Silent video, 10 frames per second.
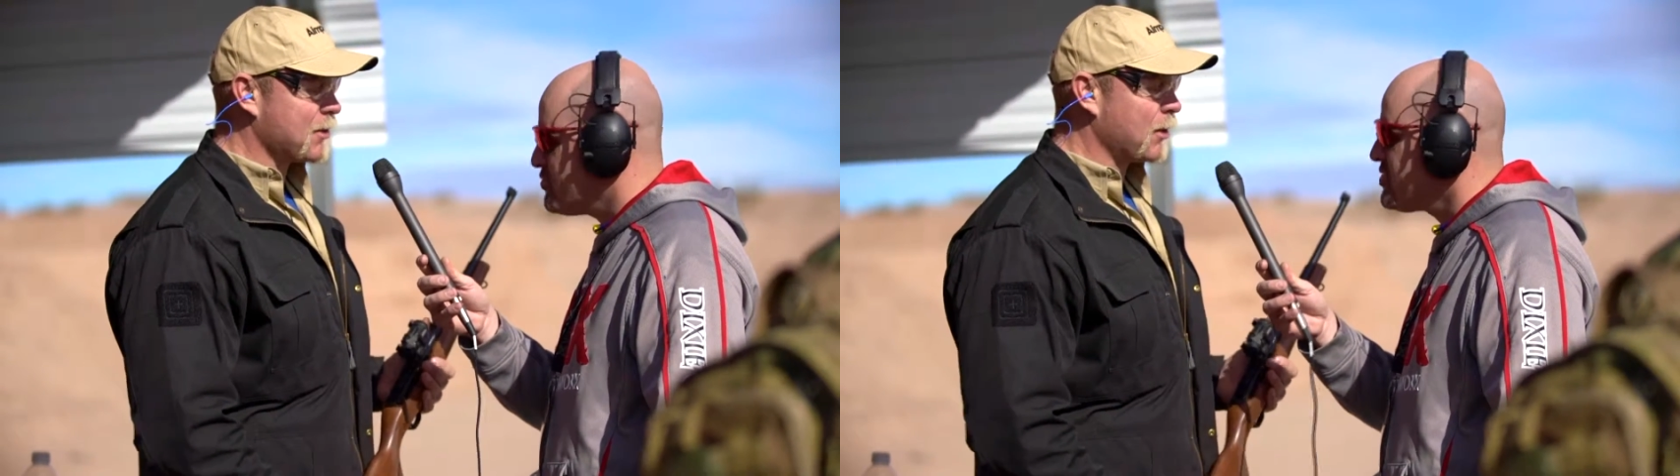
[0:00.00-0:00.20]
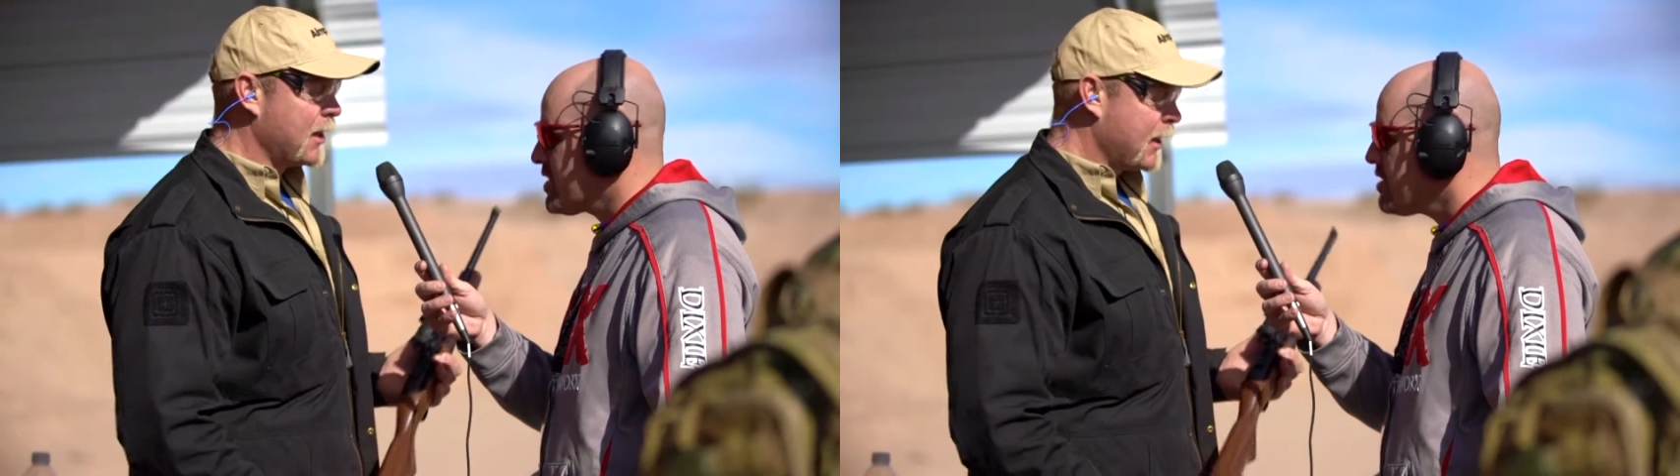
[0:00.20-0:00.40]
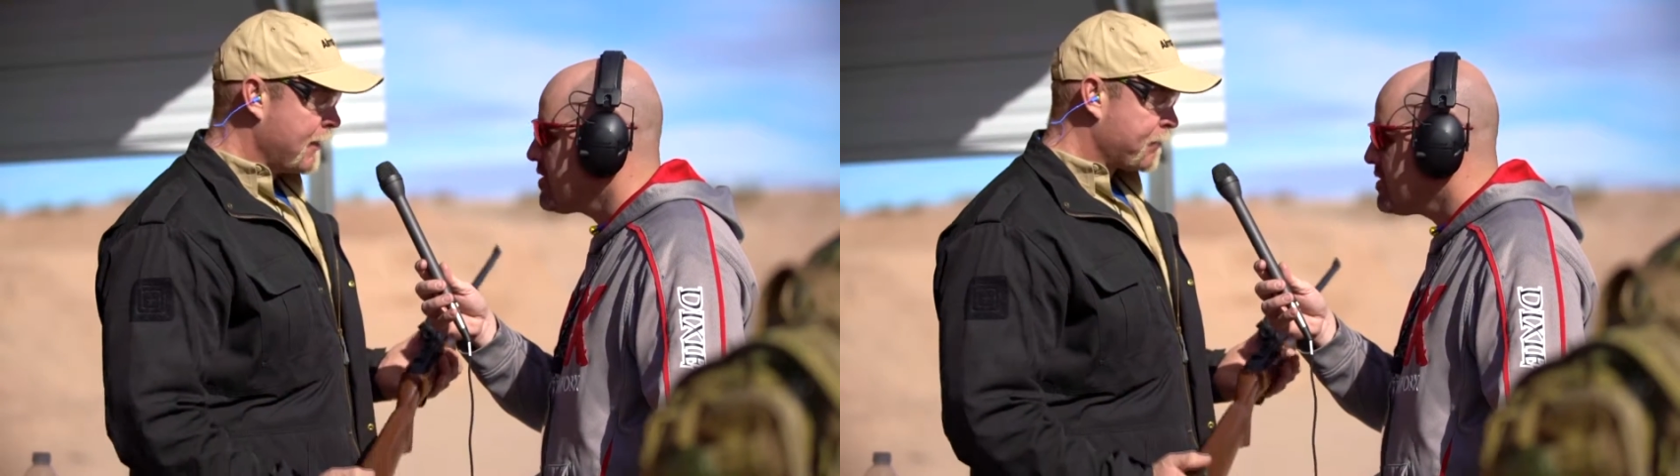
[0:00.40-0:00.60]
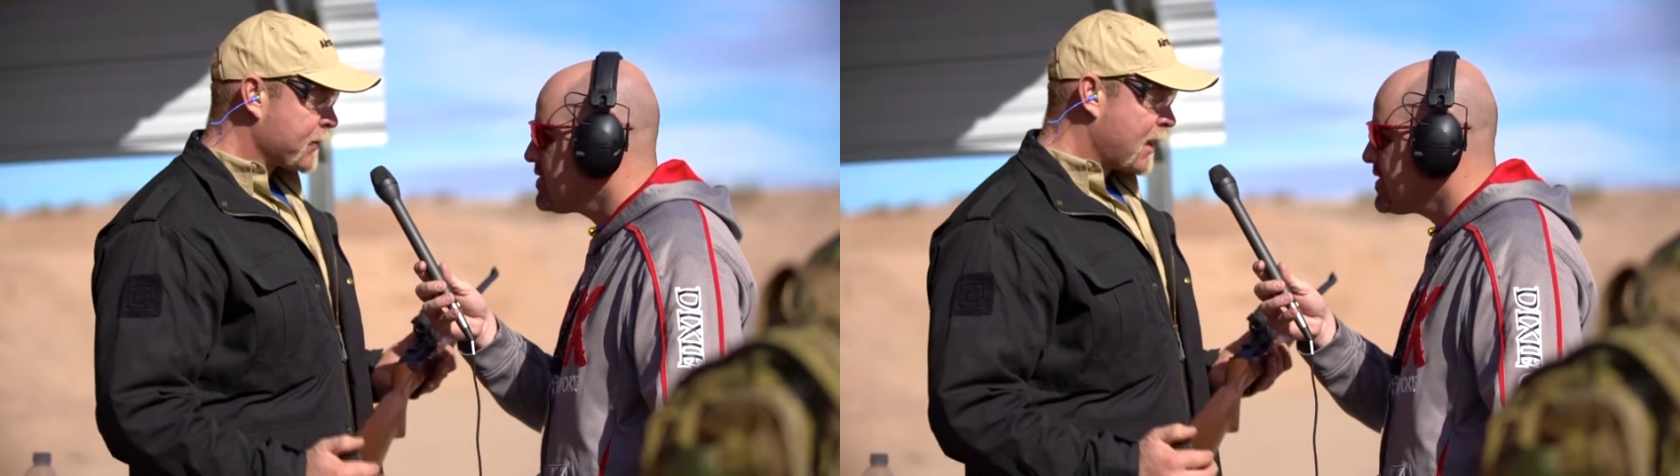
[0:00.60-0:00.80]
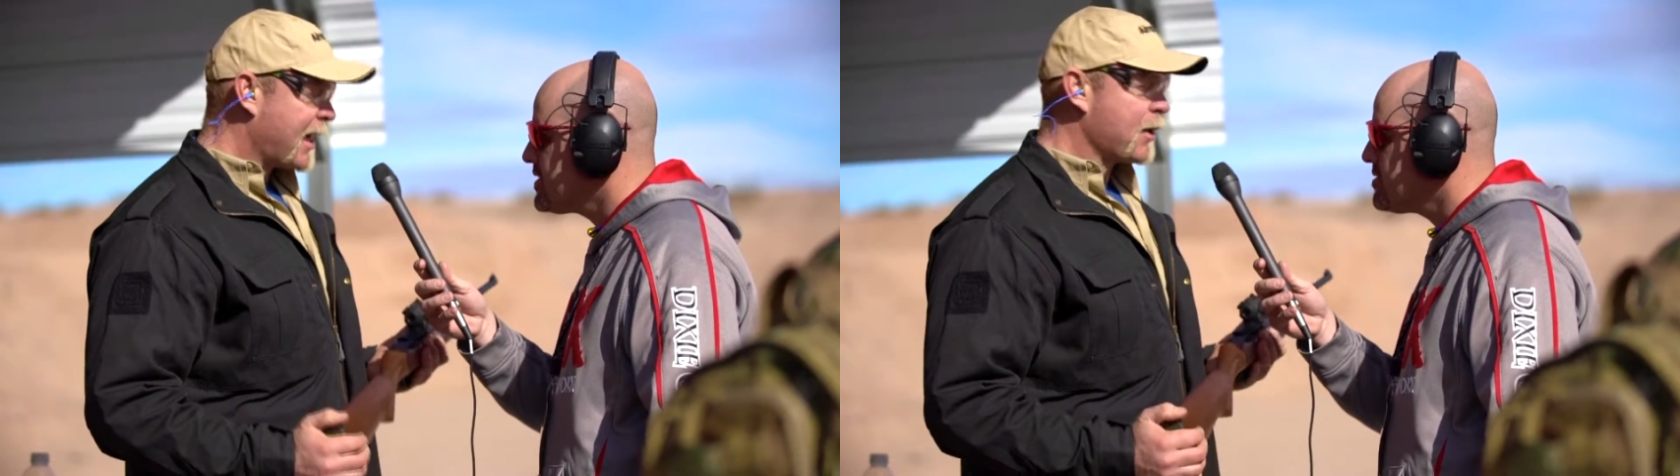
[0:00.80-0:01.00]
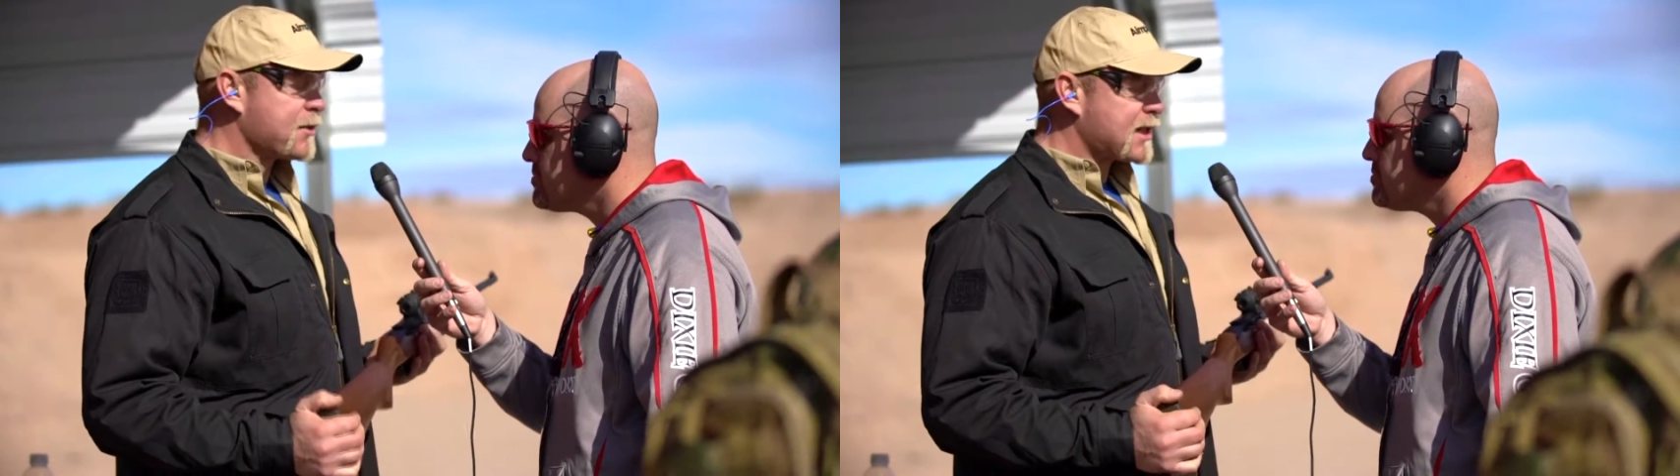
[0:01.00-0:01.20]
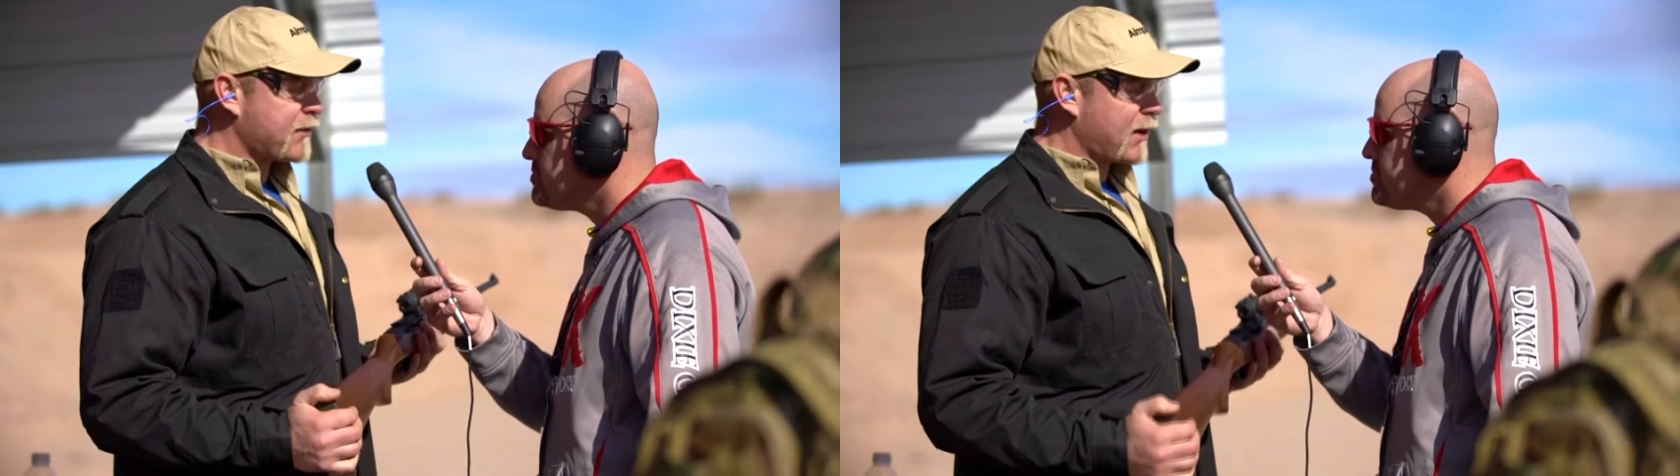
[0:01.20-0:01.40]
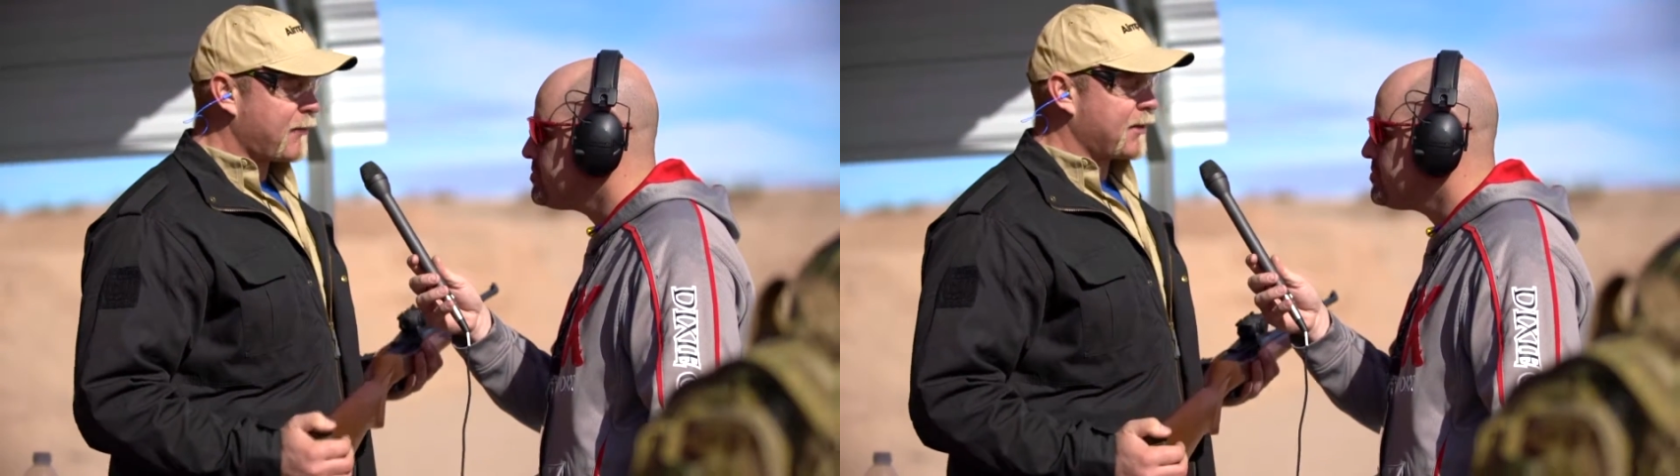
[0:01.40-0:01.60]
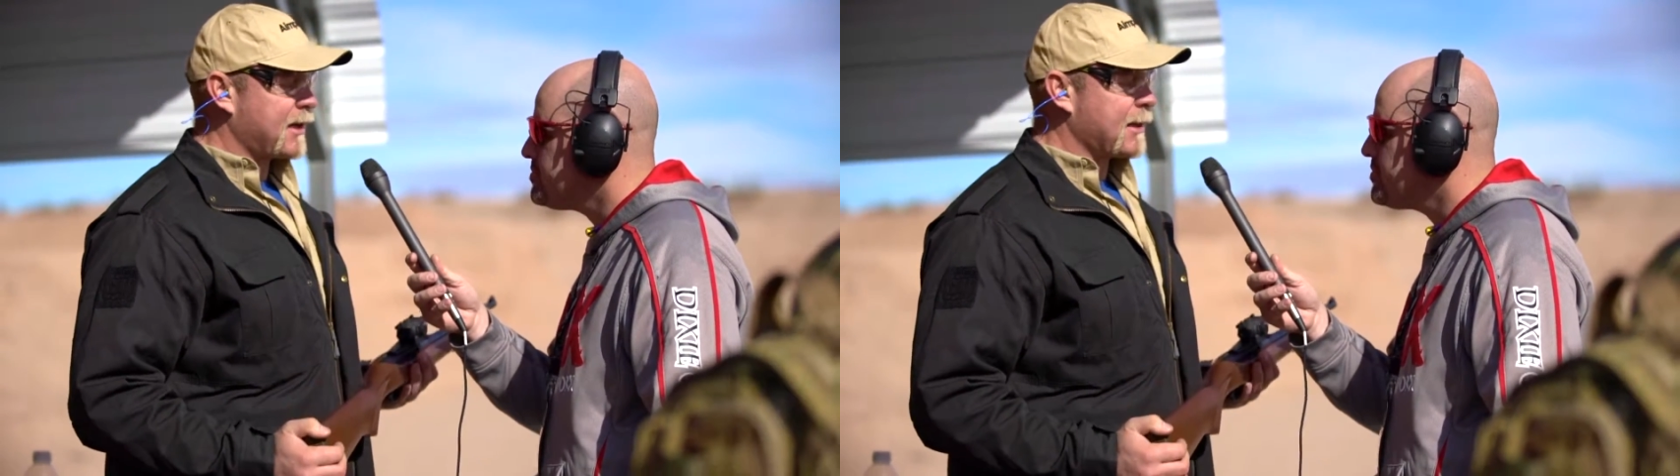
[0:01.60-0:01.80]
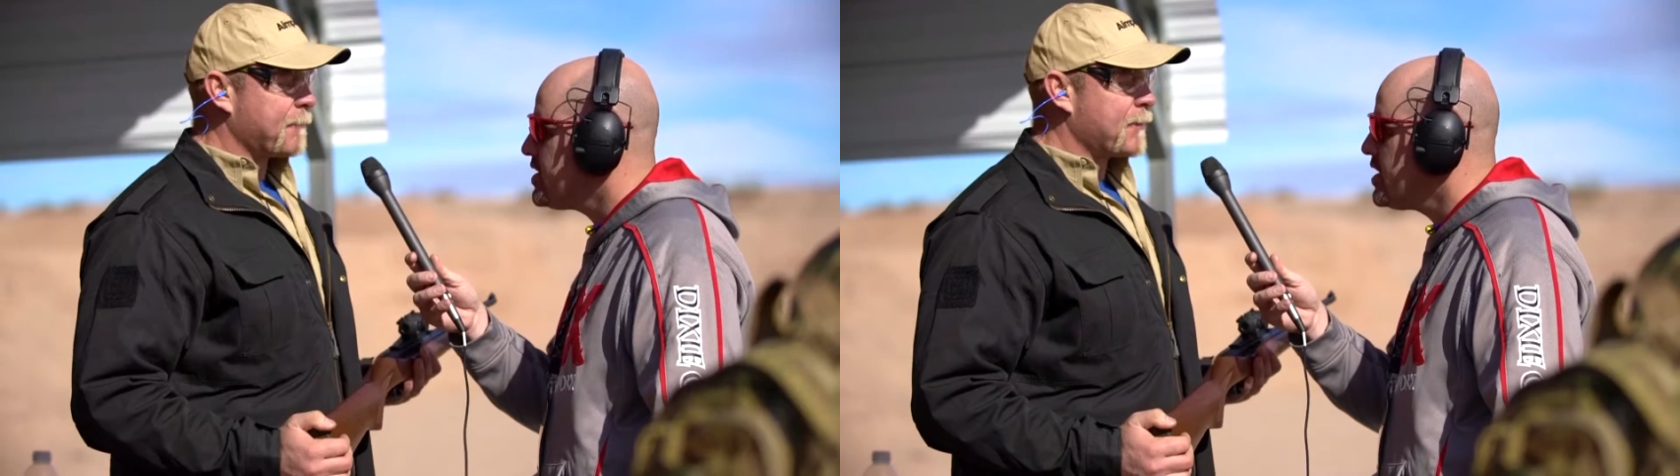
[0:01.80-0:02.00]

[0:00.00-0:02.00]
So I use this for everything.